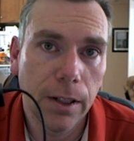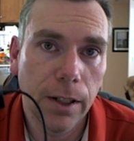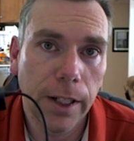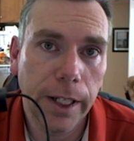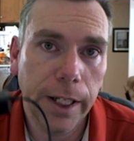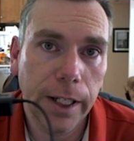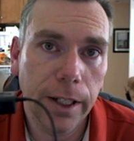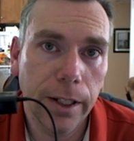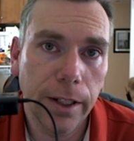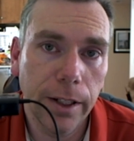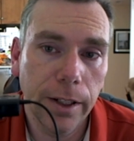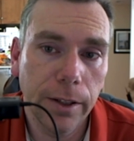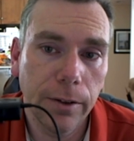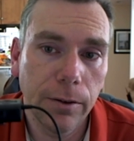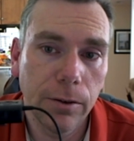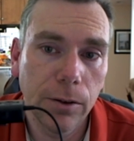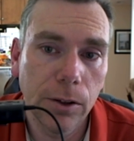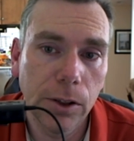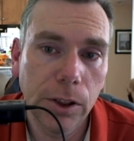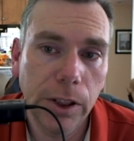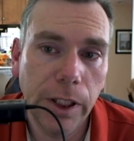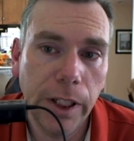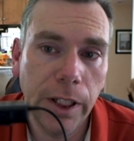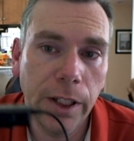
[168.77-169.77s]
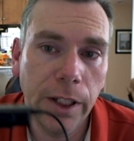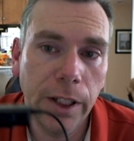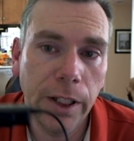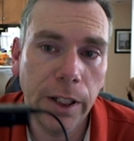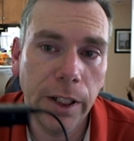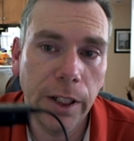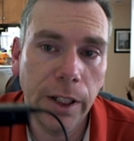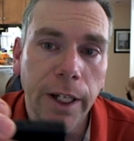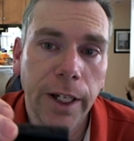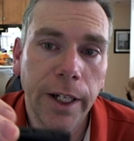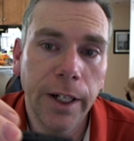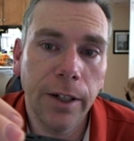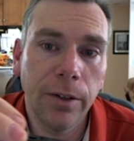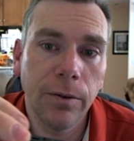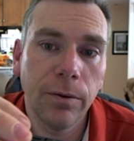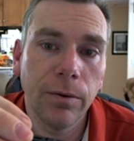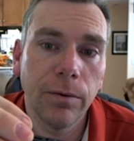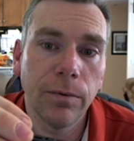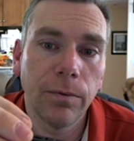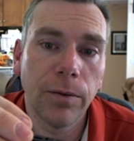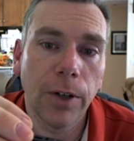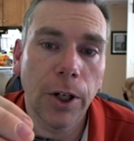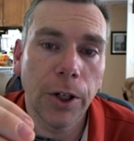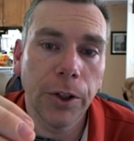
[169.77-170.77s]
like a inline
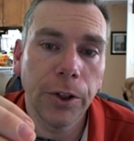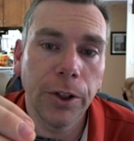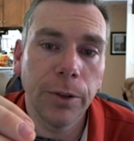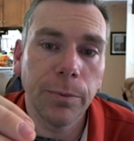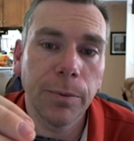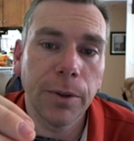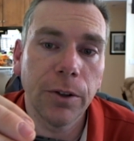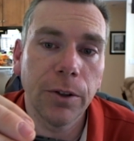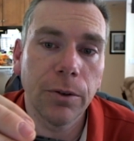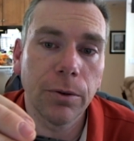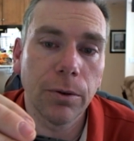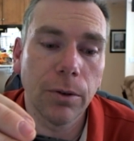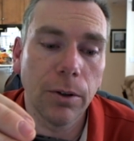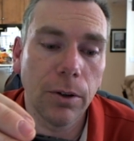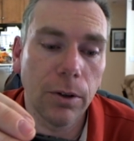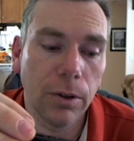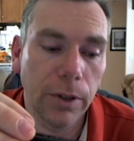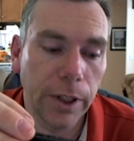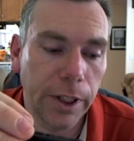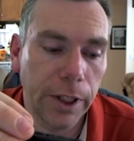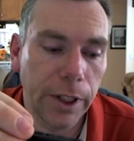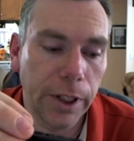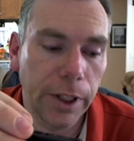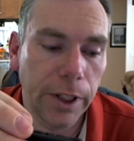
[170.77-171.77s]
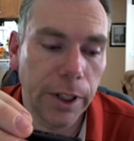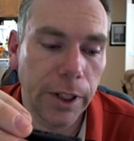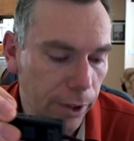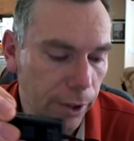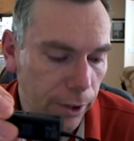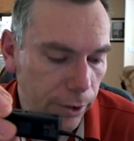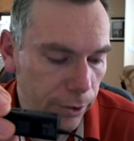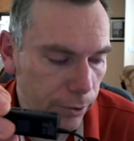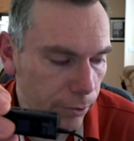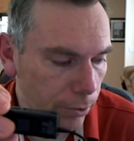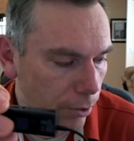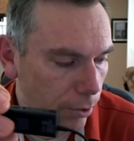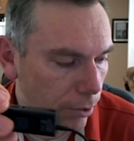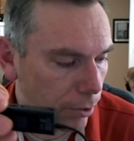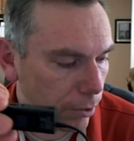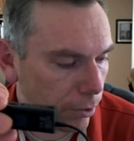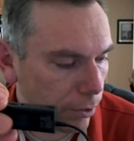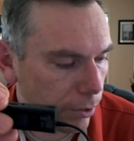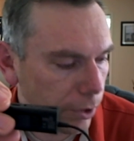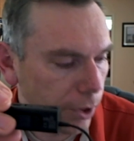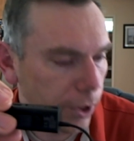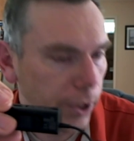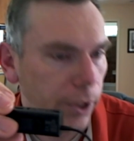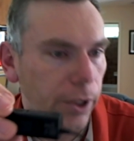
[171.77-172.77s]
volume control. It doesn't
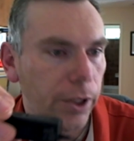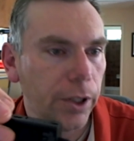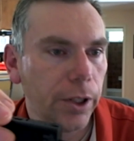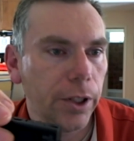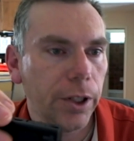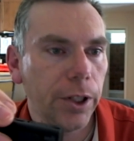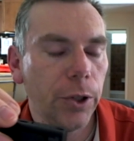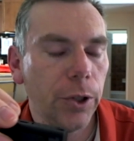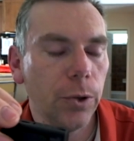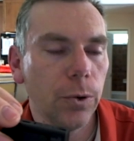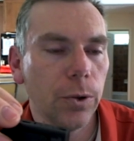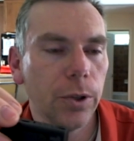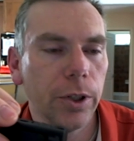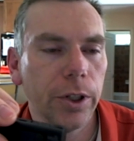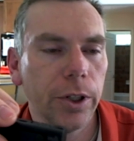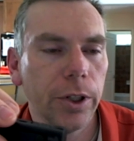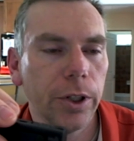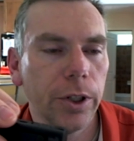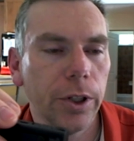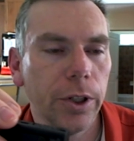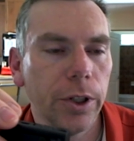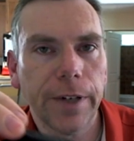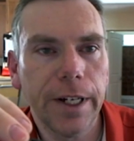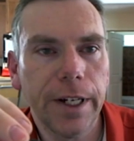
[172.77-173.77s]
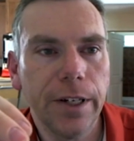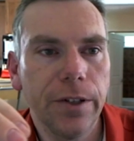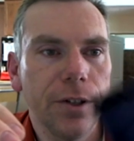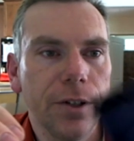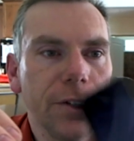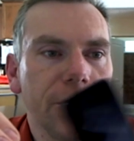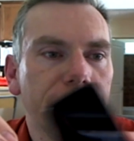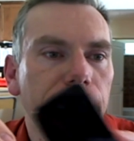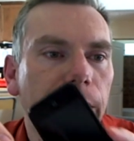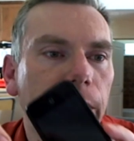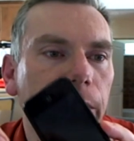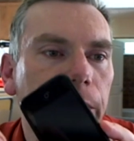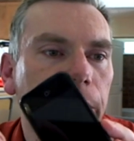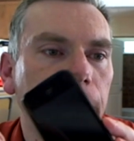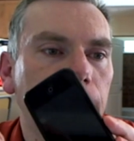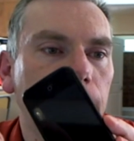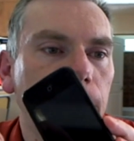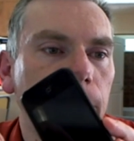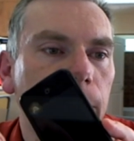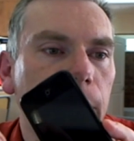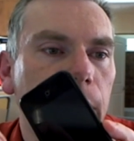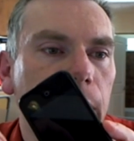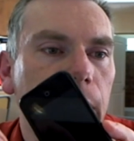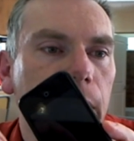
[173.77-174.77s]
control your device's
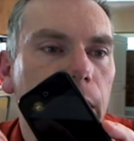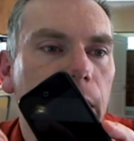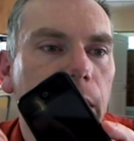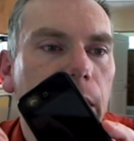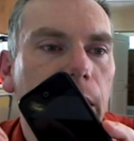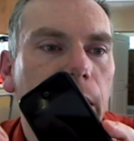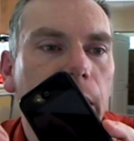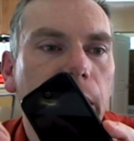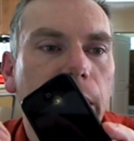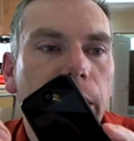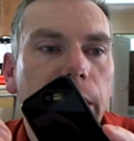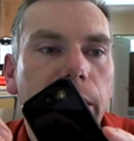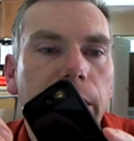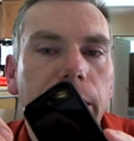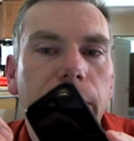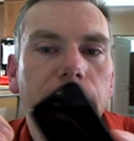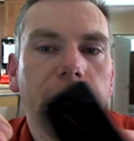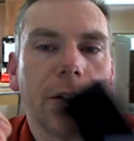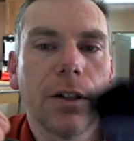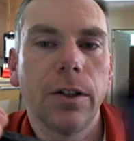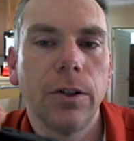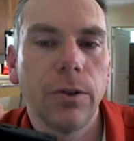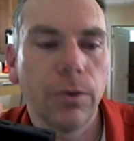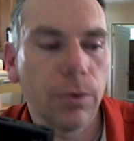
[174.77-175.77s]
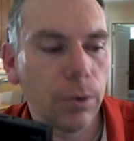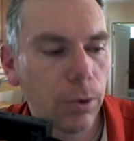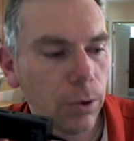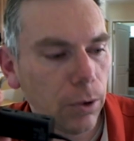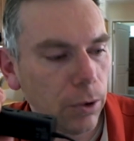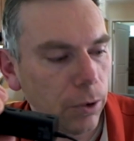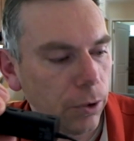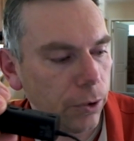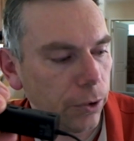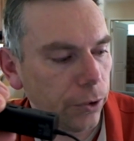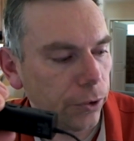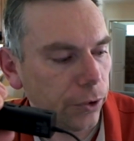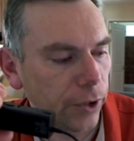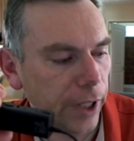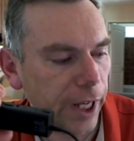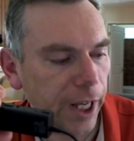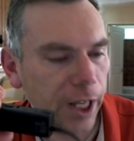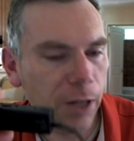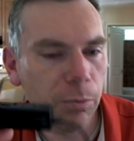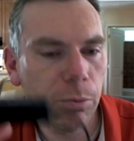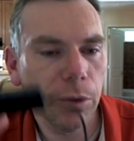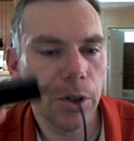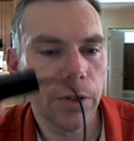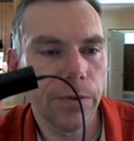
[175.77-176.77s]
volume. It controls
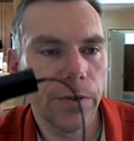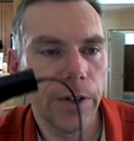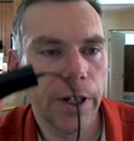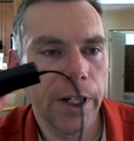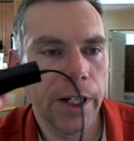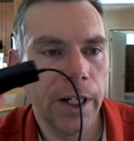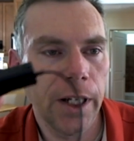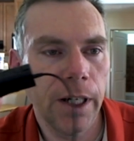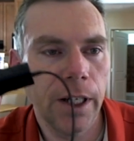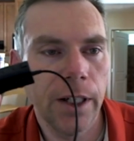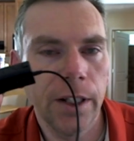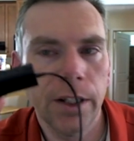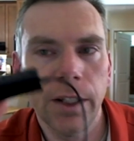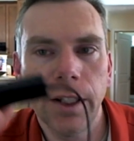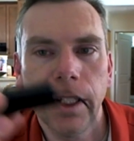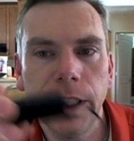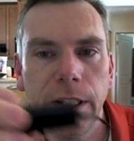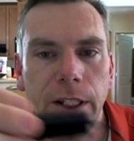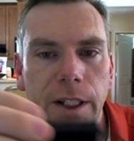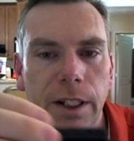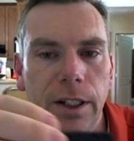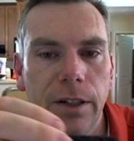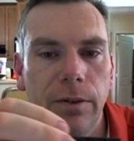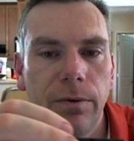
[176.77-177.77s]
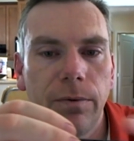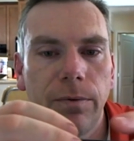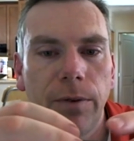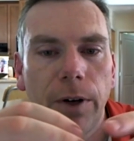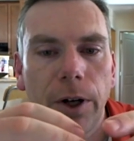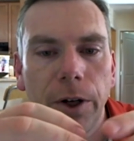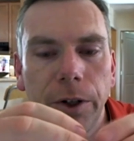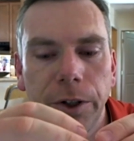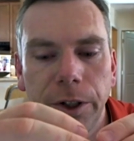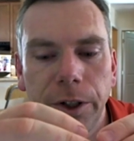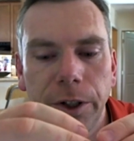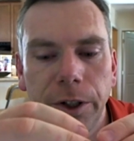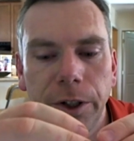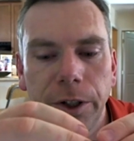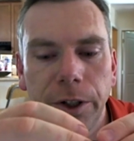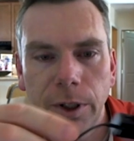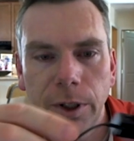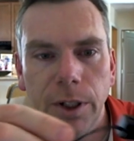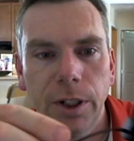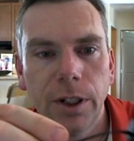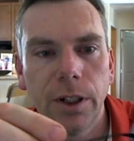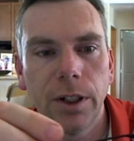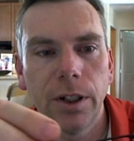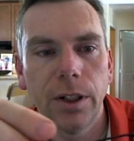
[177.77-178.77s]
amplifying the volume,
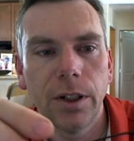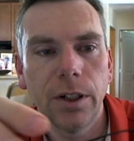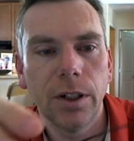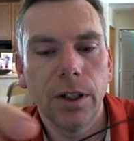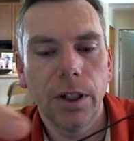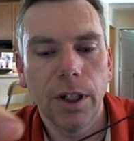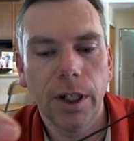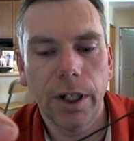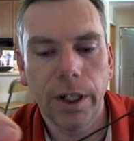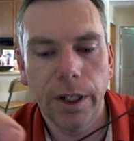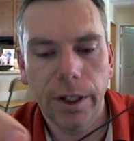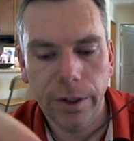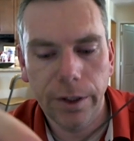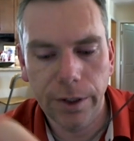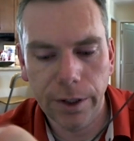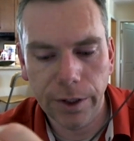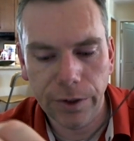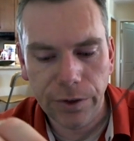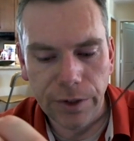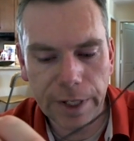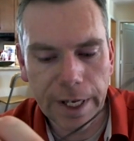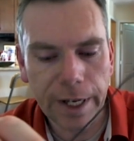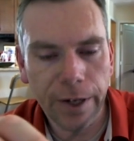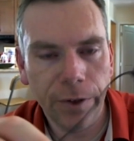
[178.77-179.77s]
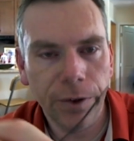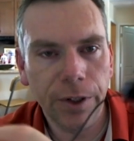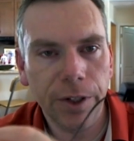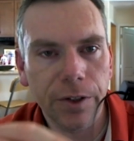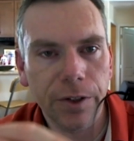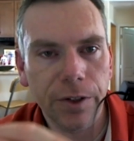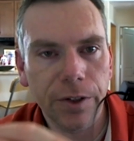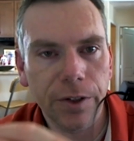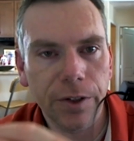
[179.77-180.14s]
the sound that's